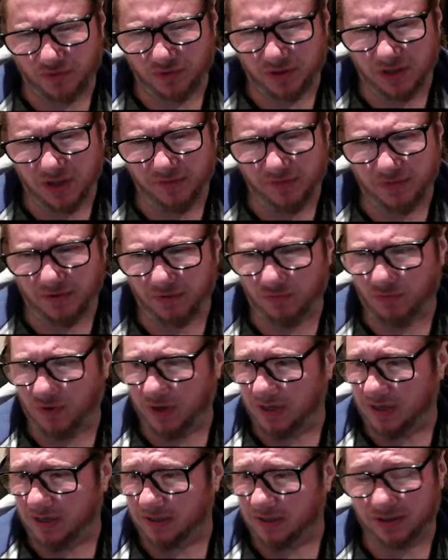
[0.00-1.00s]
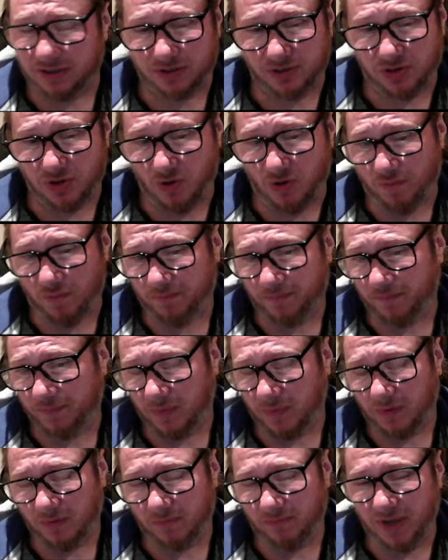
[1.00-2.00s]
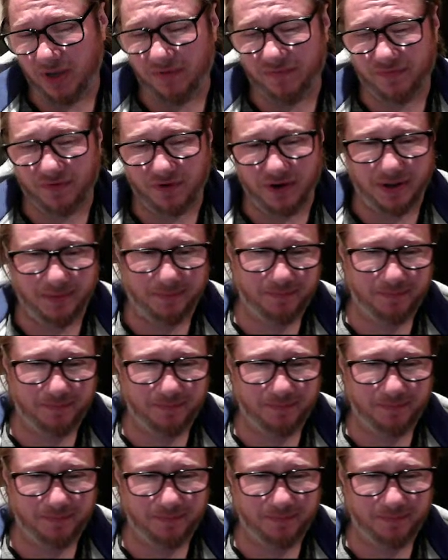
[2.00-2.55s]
d3 weakness, so b3.